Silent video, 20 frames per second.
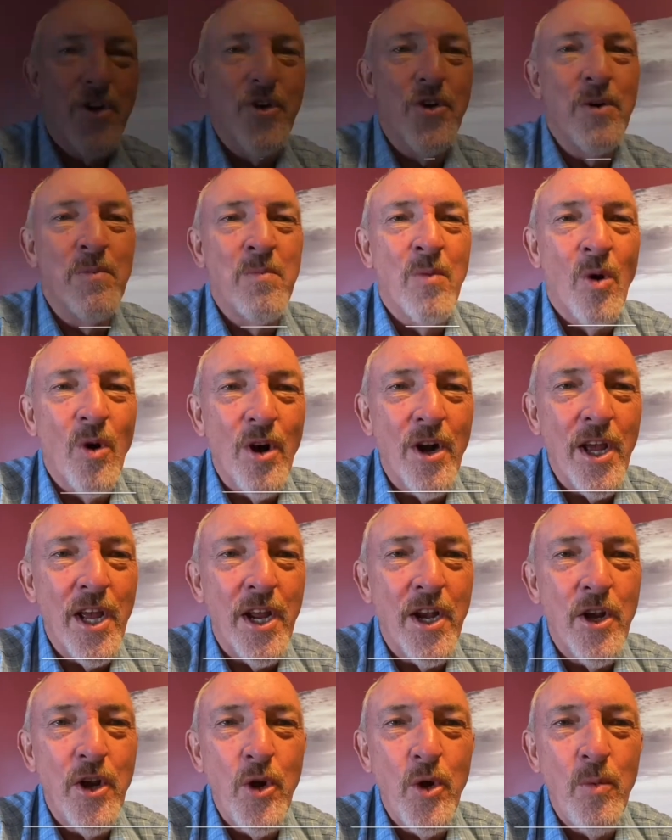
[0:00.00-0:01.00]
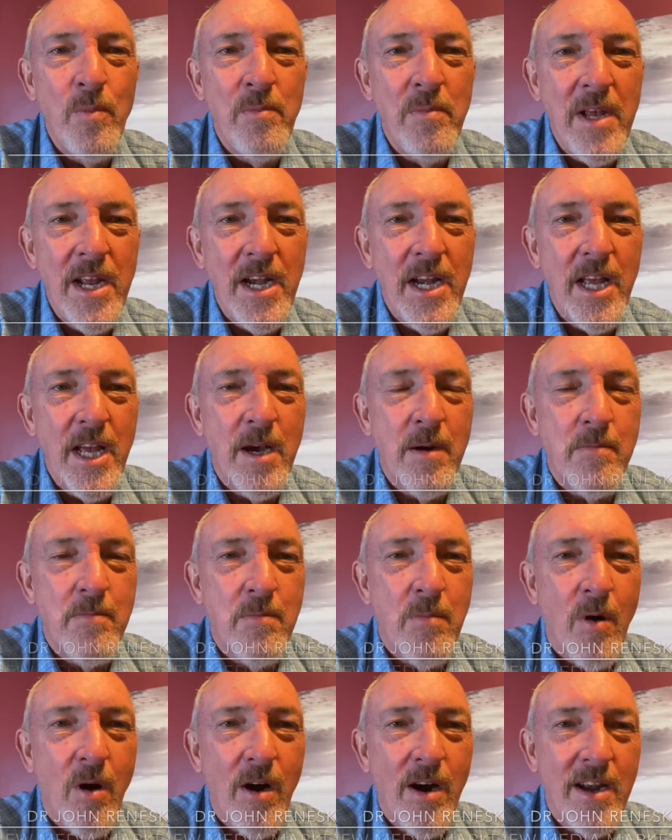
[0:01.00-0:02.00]
Good morning, new media
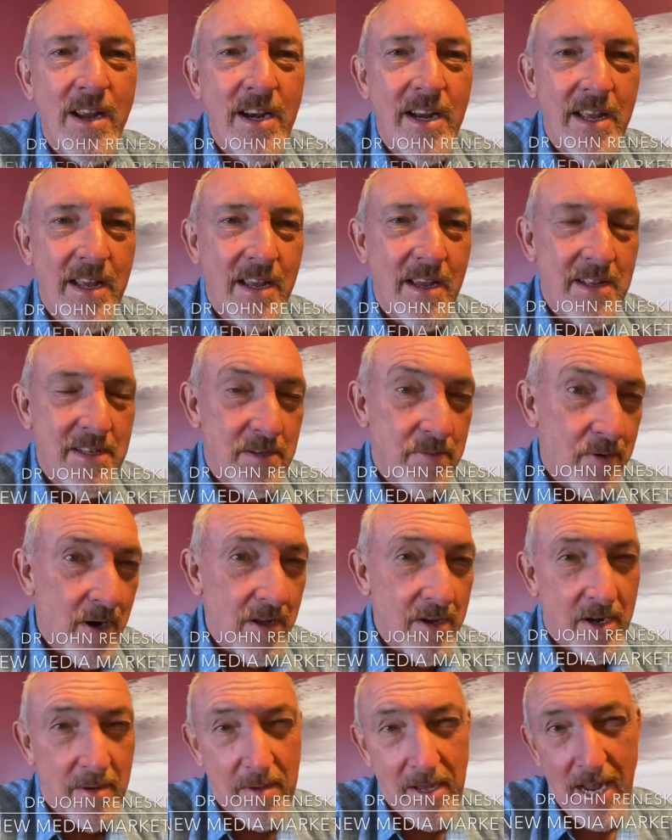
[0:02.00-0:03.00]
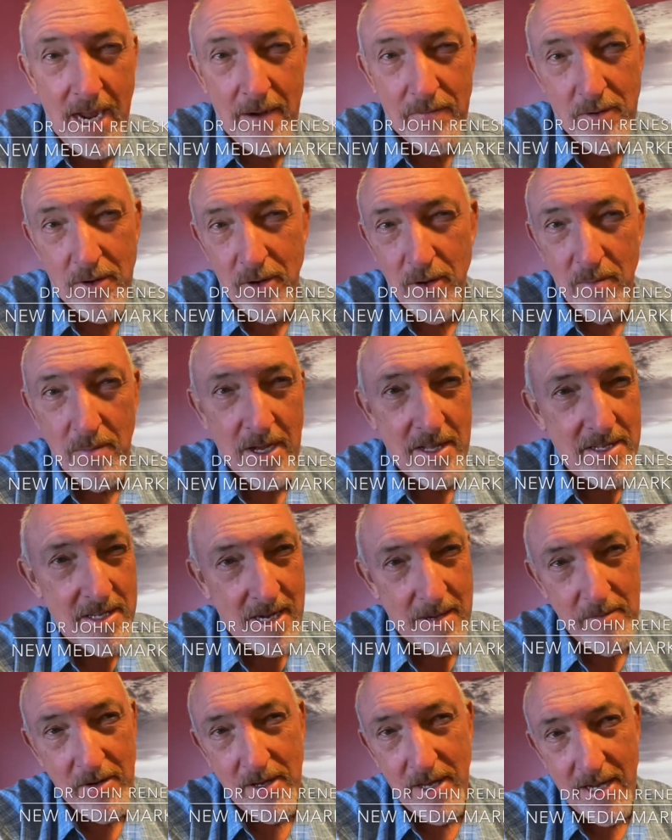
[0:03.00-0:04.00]
marketing. It's probably going to be afternoon by the
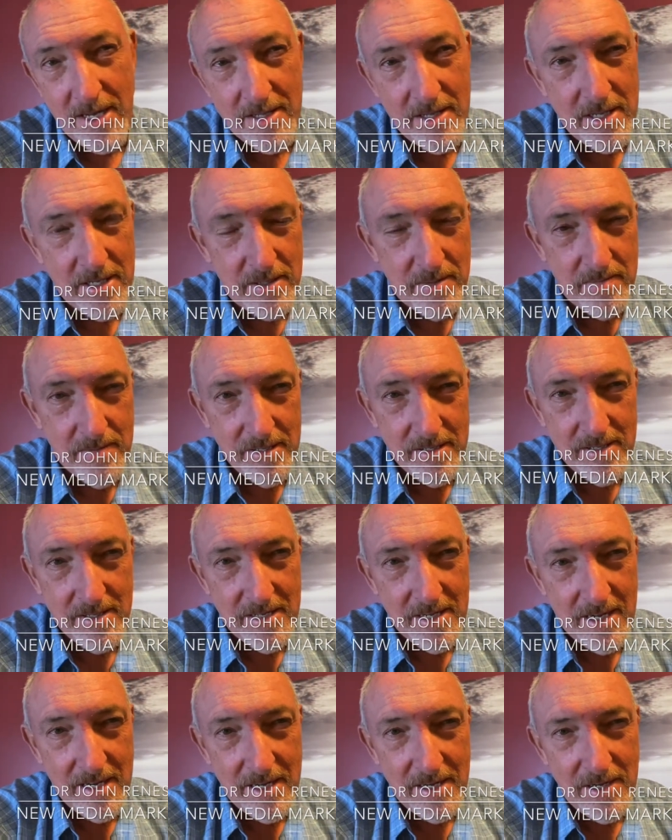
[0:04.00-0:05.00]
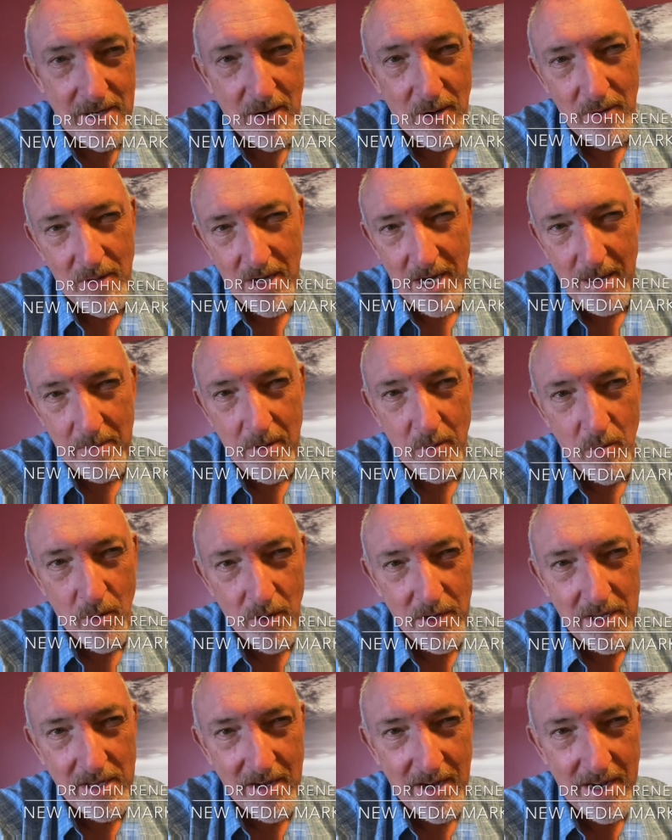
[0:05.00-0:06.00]
time you get this, but know that I've been
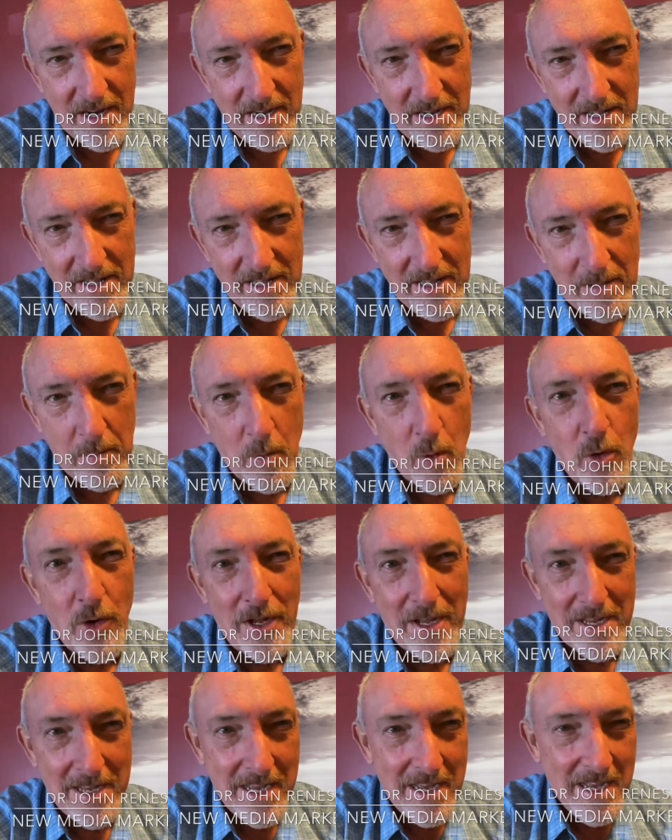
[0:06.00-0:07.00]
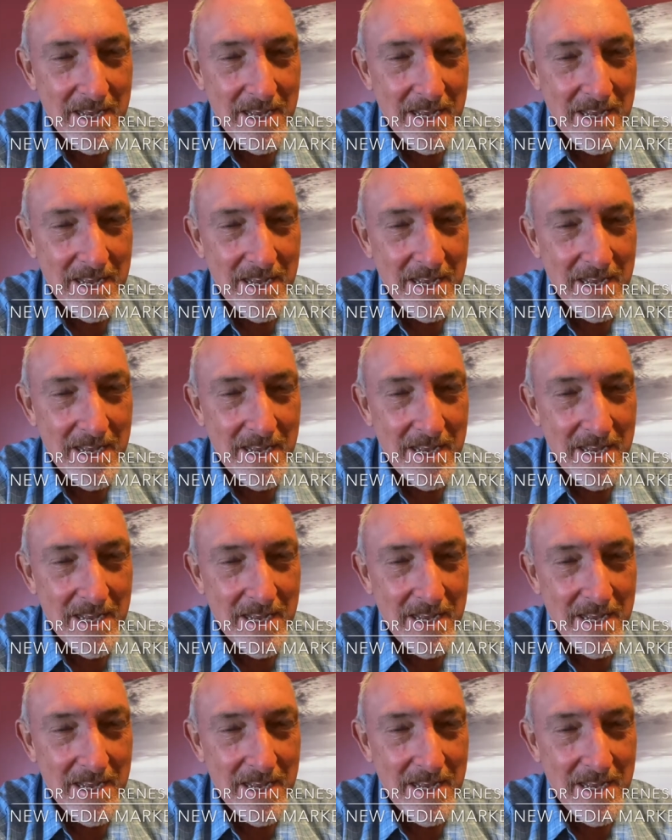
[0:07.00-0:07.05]
working on it in the morning.